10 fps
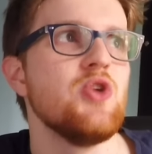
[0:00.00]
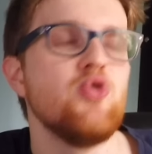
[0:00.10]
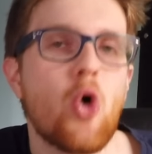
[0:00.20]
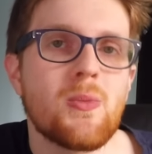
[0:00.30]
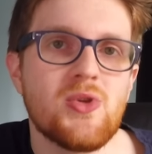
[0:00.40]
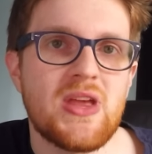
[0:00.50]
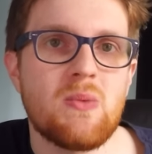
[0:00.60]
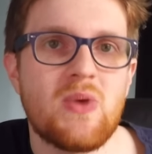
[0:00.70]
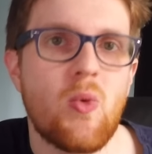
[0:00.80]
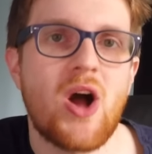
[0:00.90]
normally
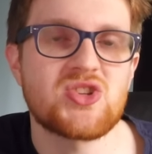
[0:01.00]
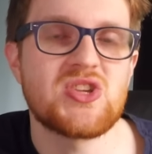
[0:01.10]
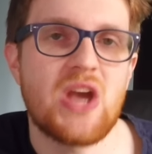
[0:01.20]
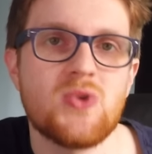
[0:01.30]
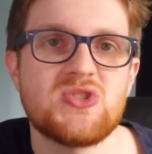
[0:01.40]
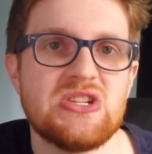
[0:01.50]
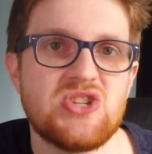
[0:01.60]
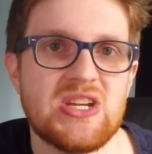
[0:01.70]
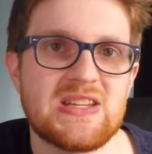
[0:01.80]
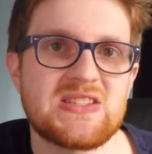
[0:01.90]
we watch the OCG to